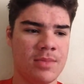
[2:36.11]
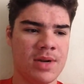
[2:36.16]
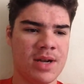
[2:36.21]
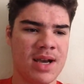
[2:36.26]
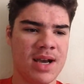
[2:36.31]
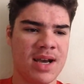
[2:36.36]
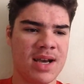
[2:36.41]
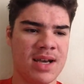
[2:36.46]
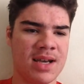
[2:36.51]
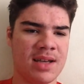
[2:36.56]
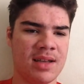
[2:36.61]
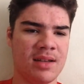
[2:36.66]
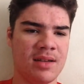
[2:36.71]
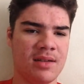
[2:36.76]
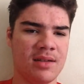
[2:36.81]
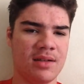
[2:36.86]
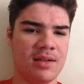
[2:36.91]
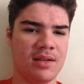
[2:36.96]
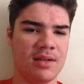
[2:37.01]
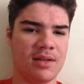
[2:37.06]
died,
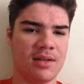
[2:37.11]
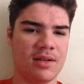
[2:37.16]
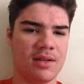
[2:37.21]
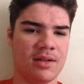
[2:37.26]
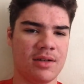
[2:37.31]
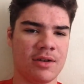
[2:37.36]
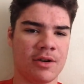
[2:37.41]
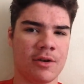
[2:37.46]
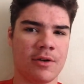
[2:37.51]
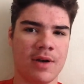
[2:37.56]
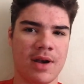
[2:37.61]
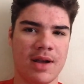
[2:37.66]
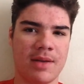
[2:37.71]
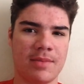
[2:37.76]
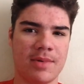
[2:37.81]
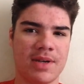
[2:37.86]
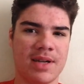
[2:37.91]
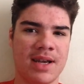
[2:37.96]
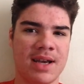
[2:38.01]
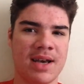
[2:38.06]
her
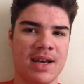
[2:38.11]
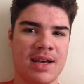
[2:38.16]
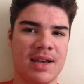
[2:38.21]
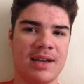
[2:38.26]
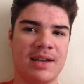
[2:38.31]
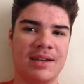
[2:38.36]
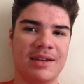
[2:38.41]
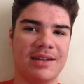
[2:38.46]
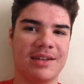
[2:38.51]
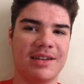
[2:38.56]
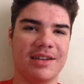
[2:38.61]
grandpa died,